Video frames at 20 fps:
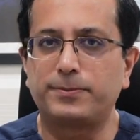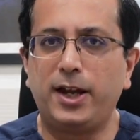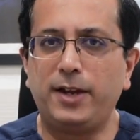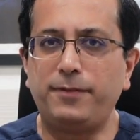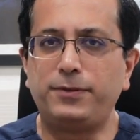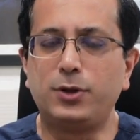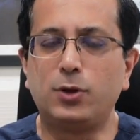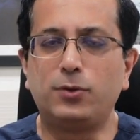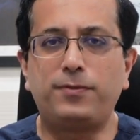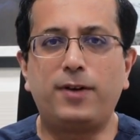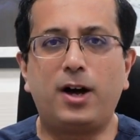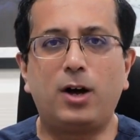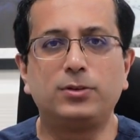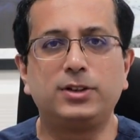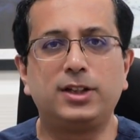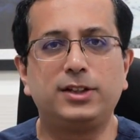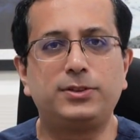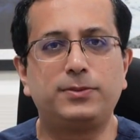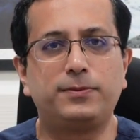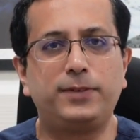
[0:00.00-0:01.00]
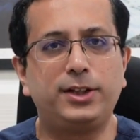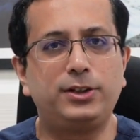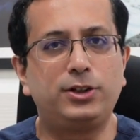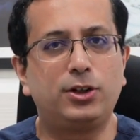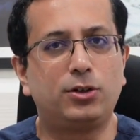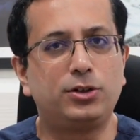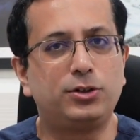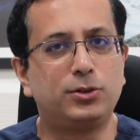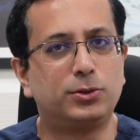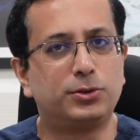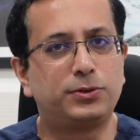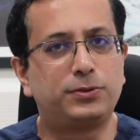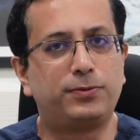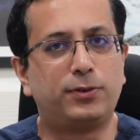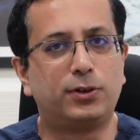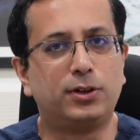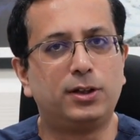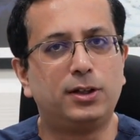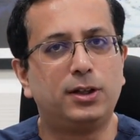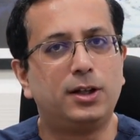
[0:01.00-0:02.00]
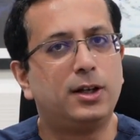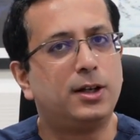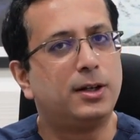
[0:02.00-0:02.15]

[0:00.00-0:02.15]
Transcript: If you found this video useful,